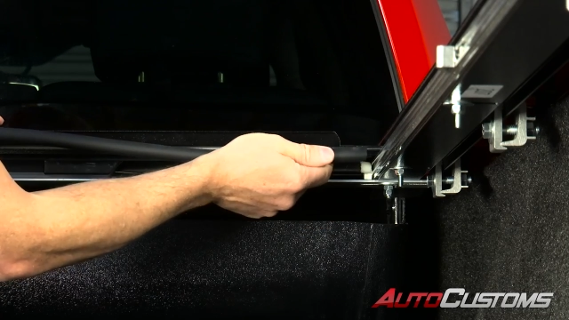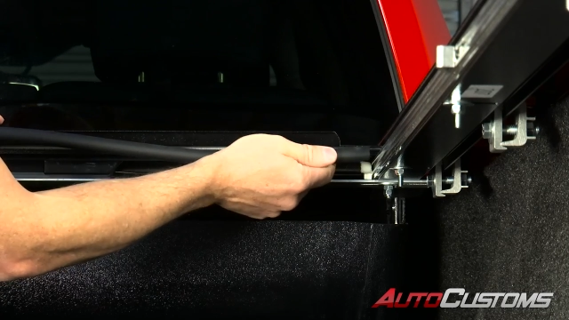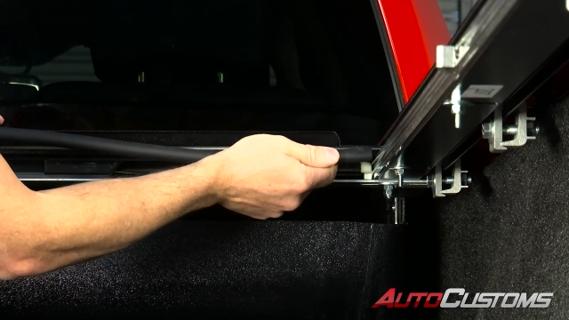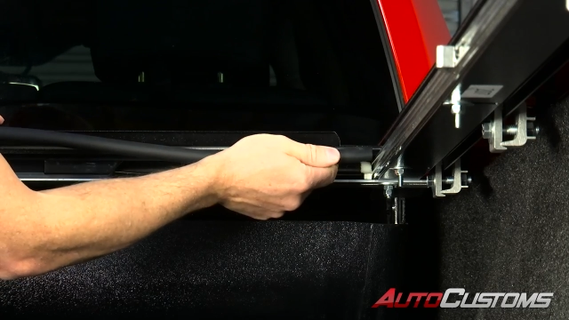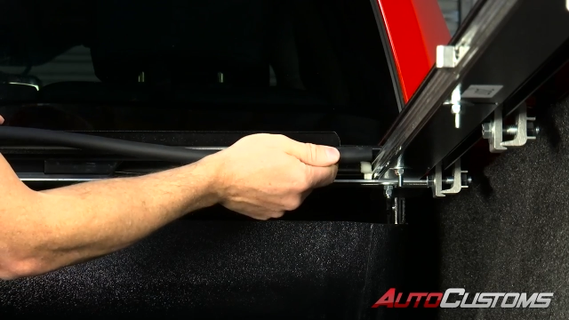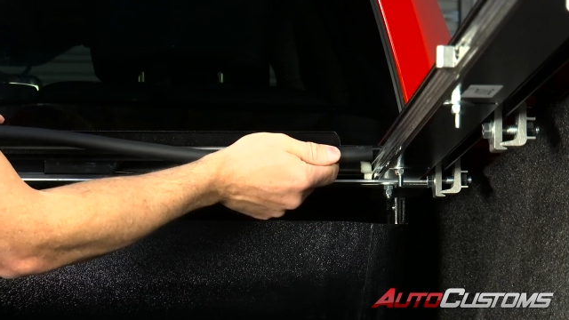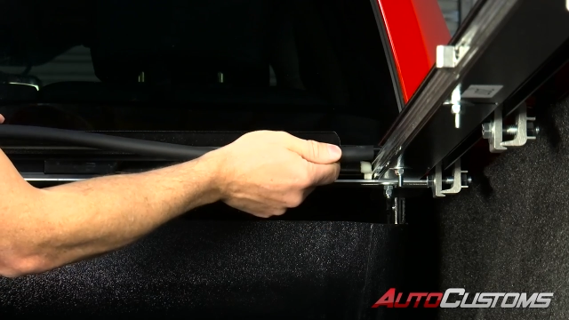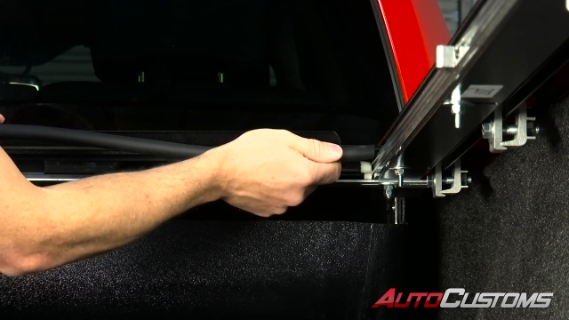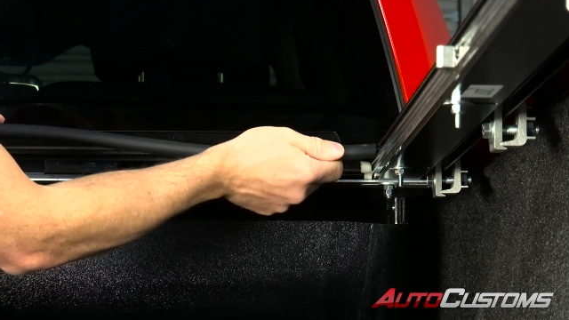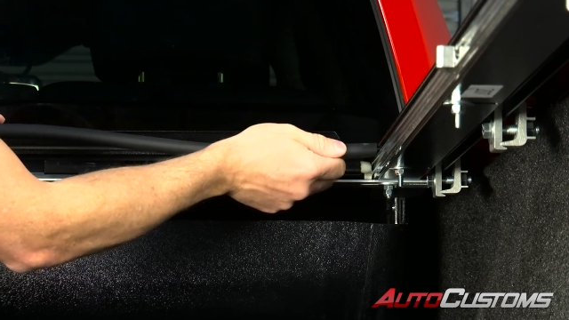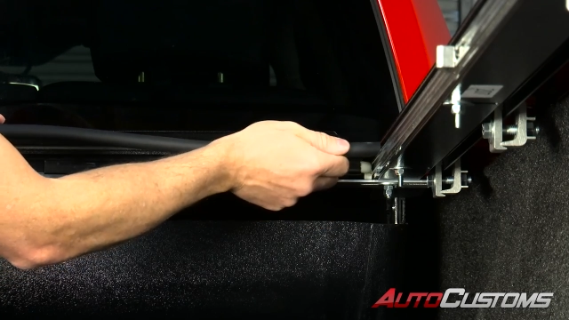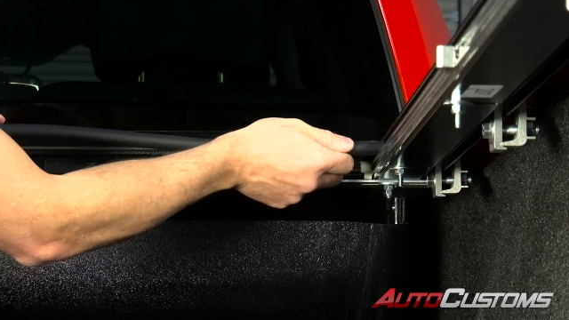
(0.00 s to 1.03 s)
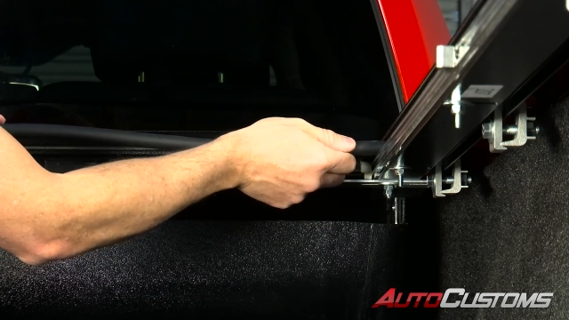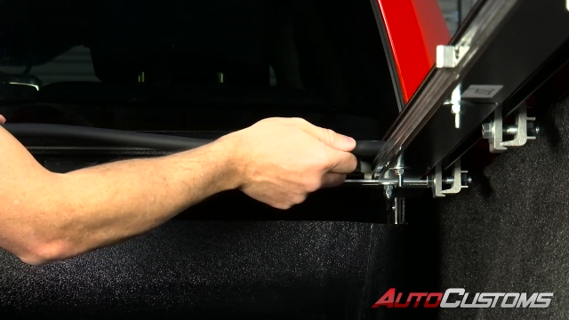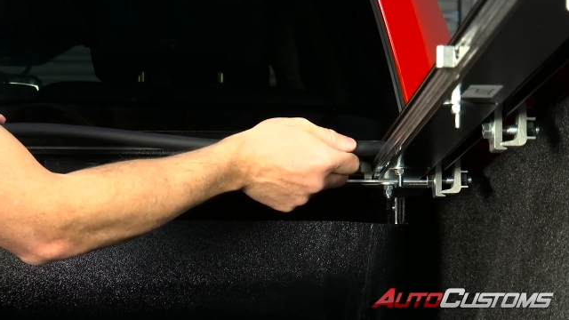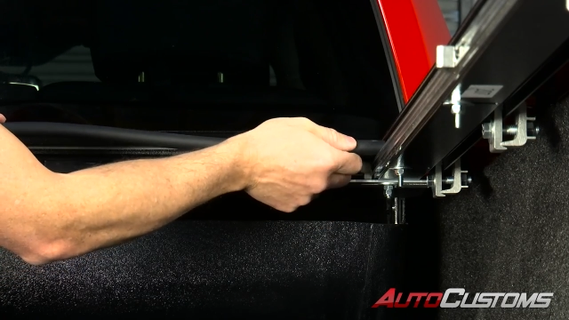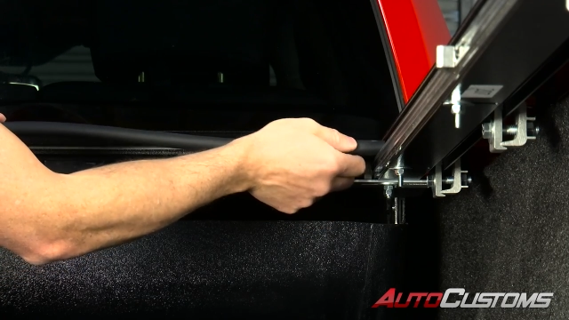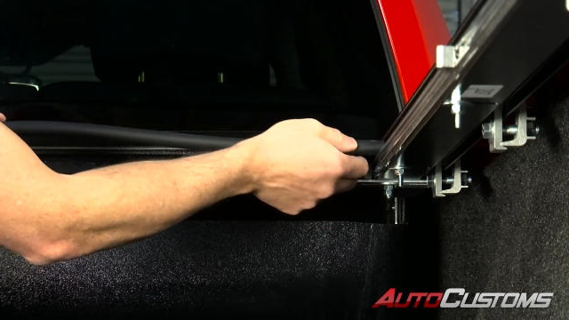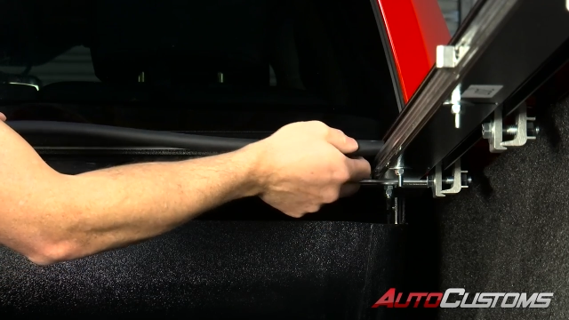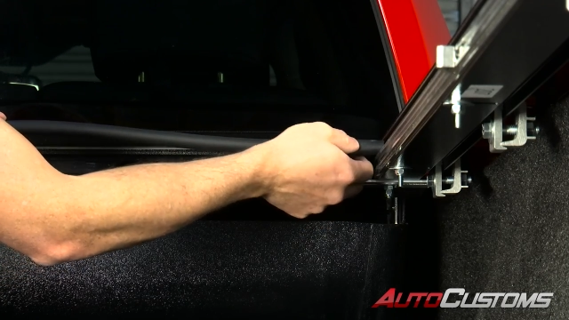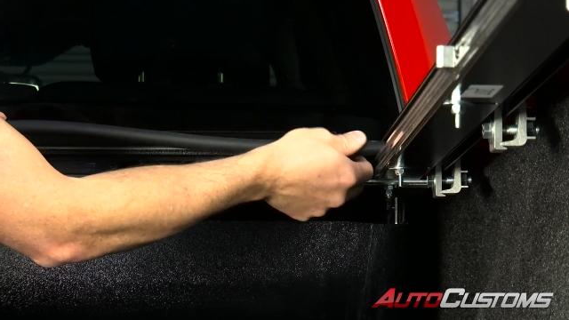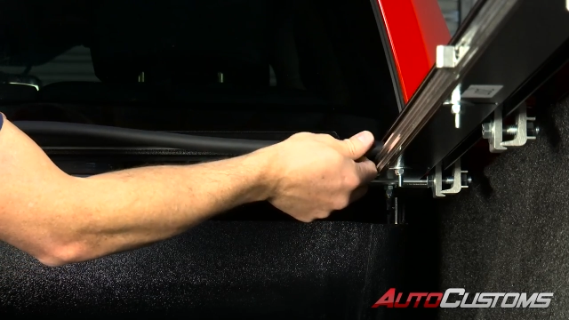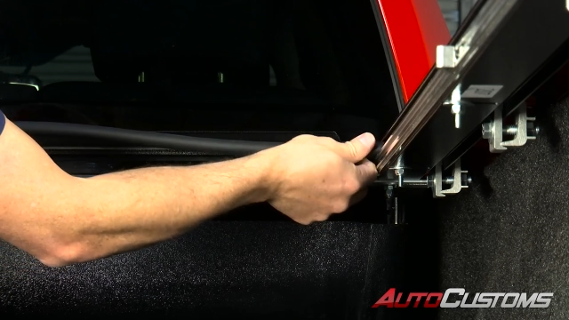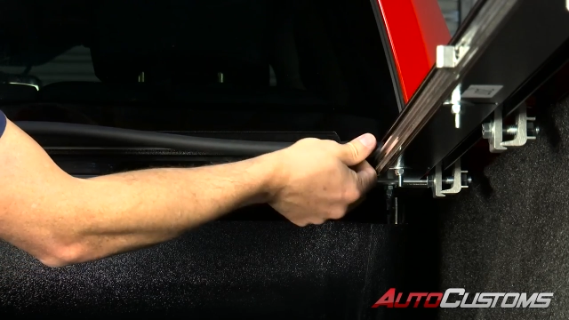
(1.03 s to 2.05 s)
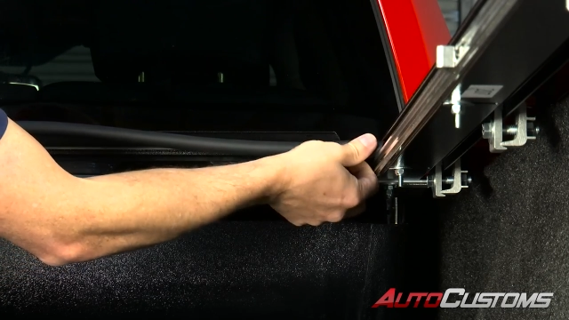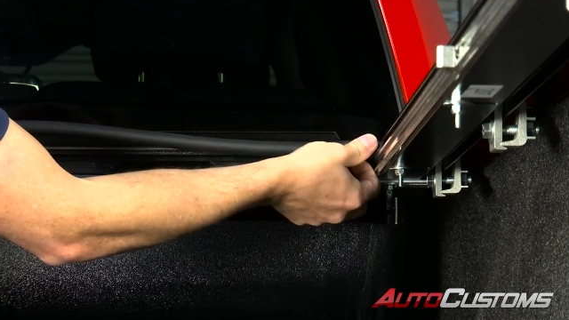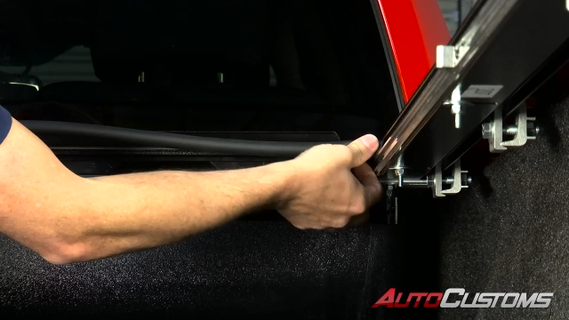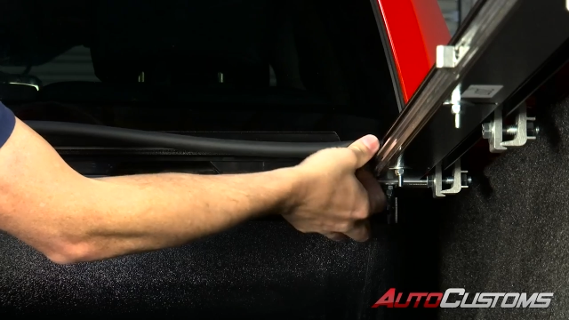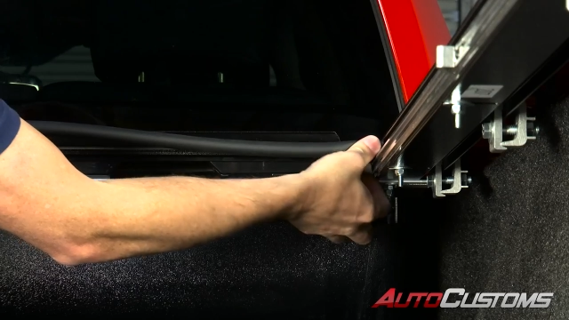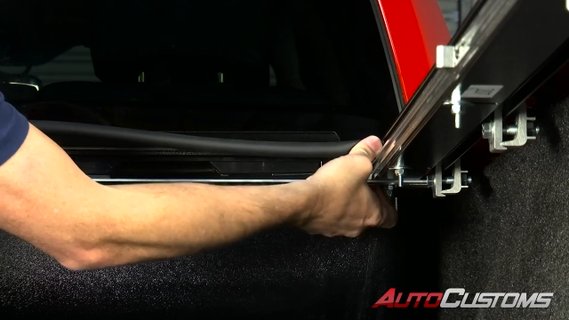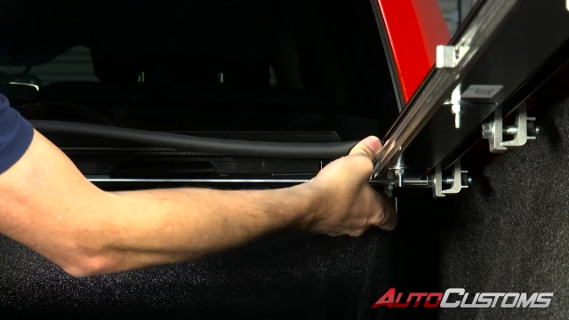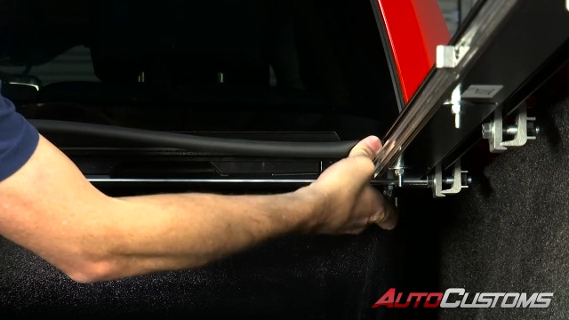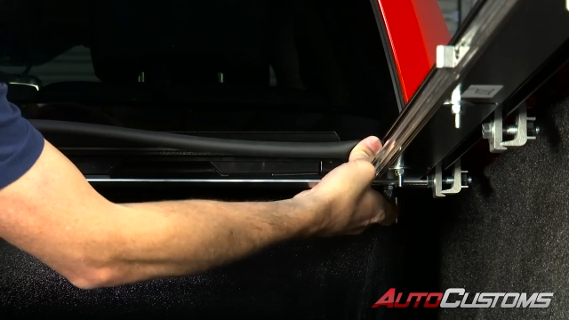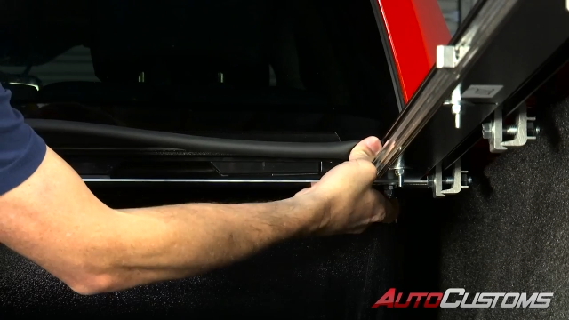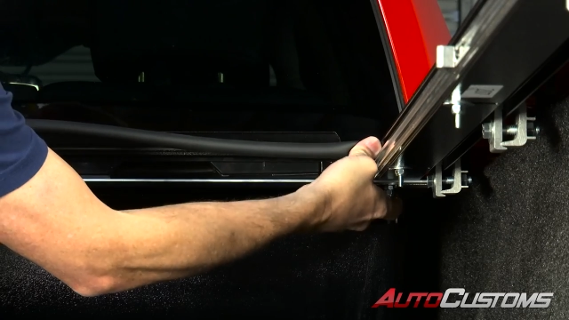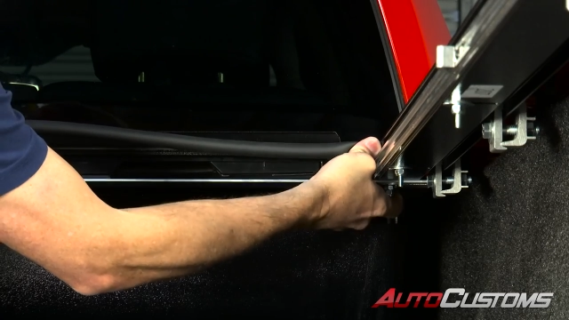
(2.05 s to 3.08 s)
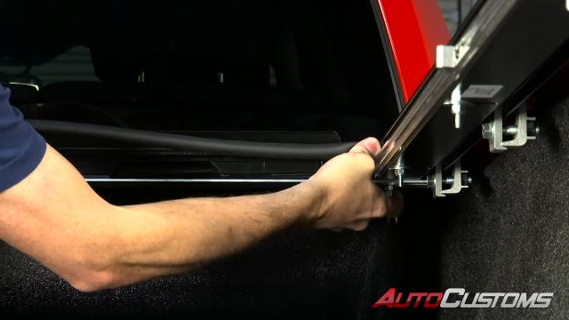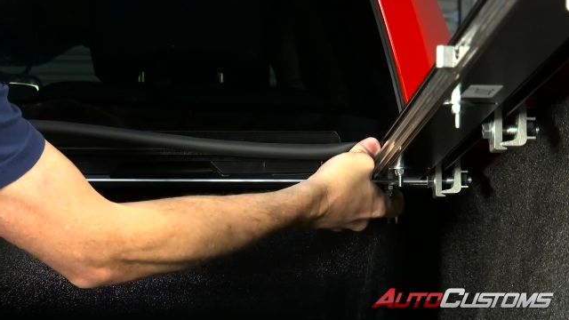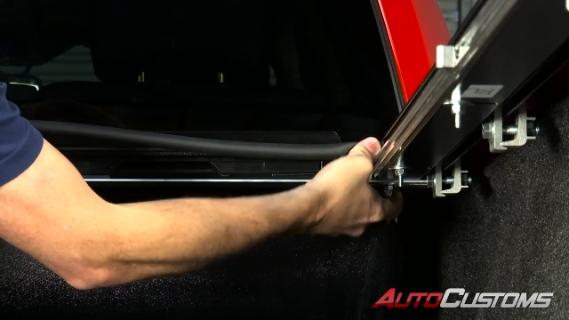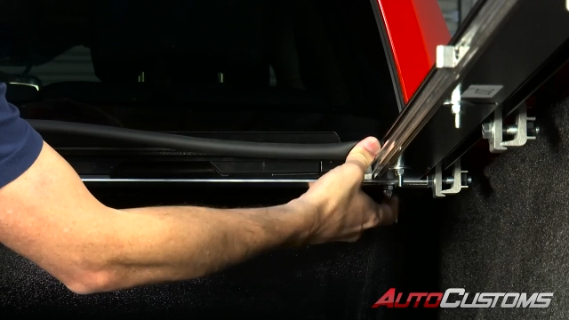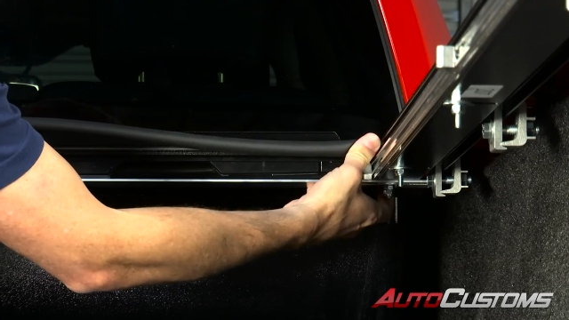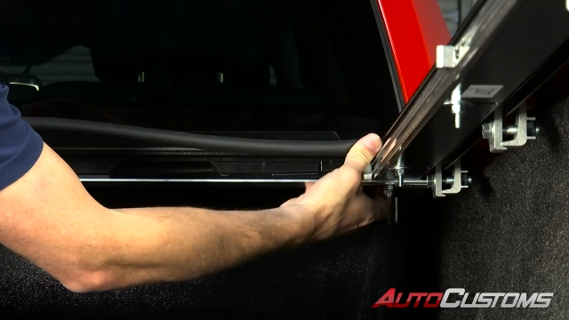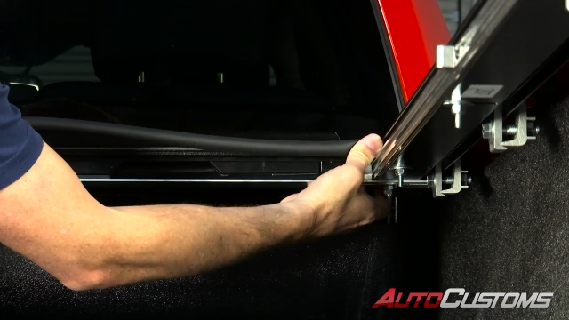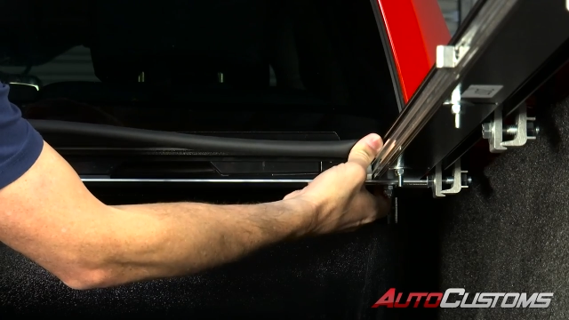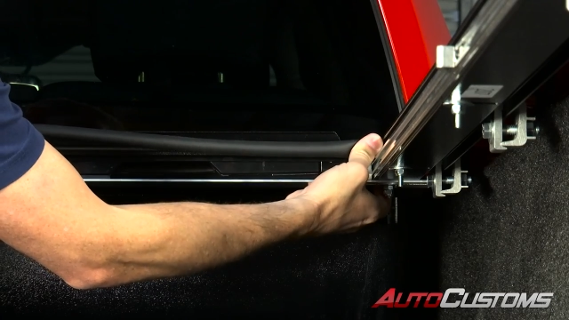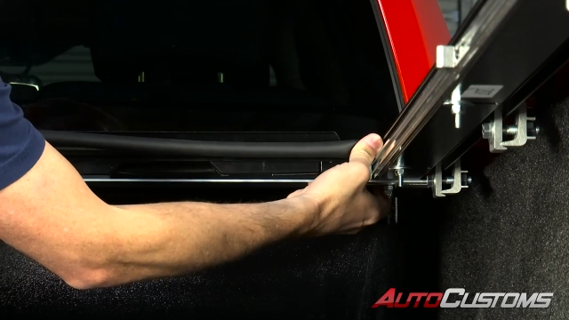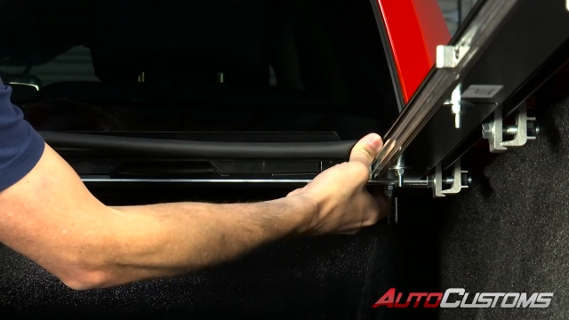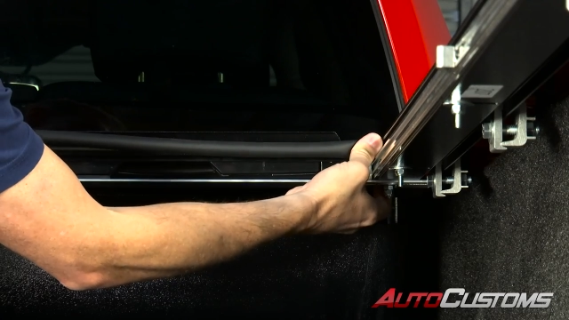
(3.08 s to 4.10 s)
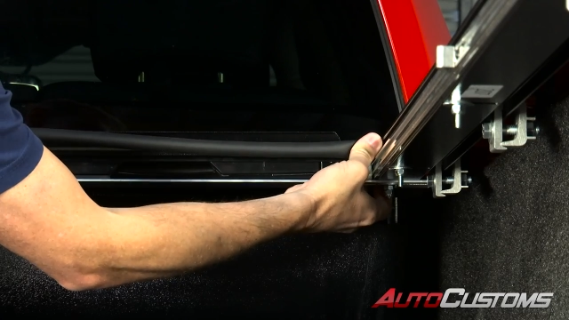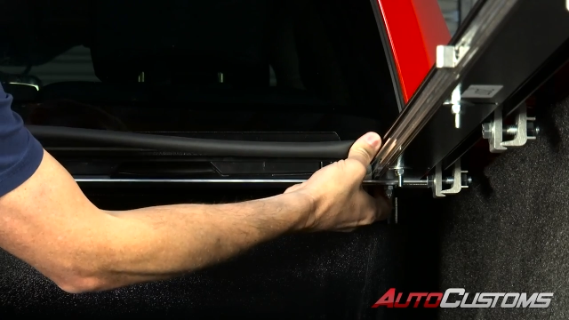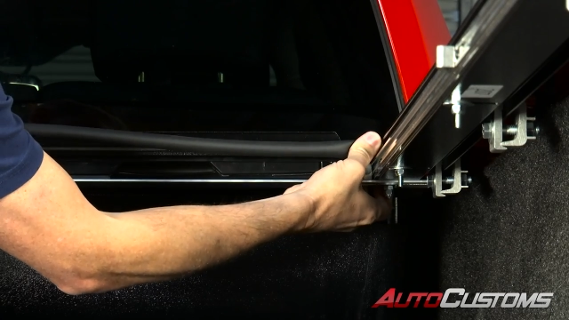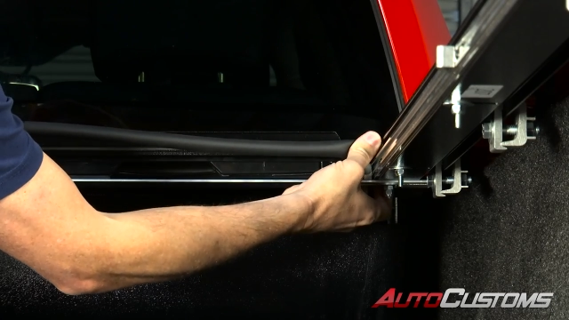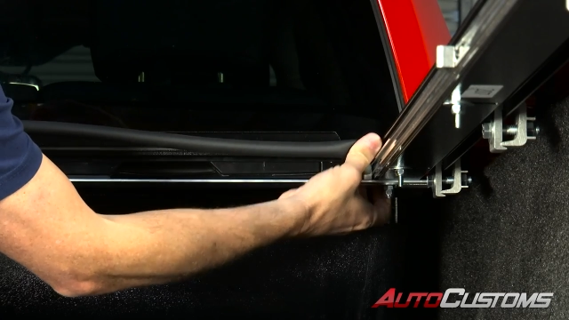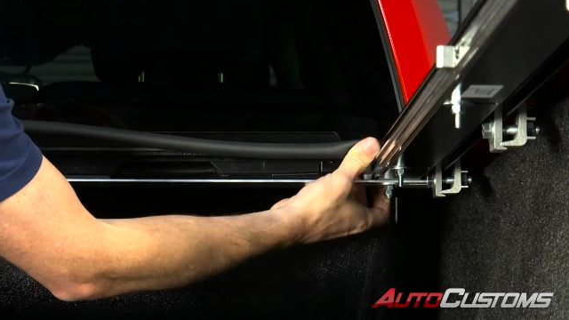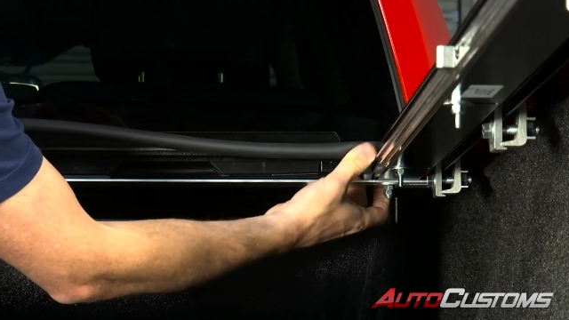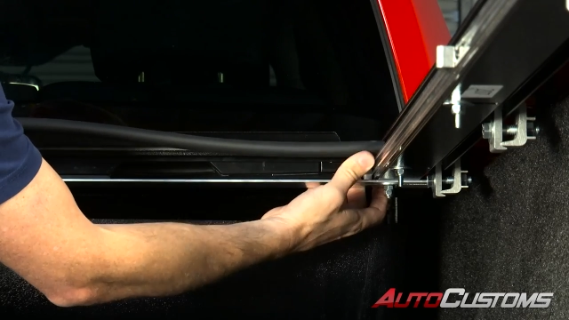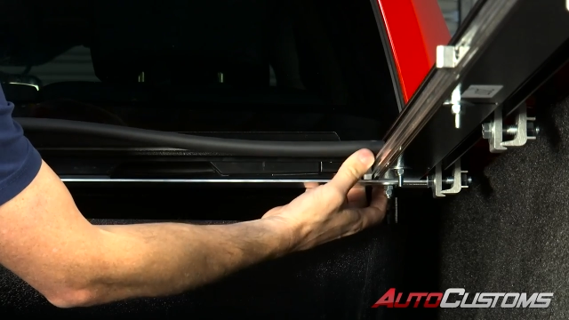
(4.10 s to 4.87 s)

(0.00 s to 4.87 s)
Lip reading: Nobody's mouth can be seen.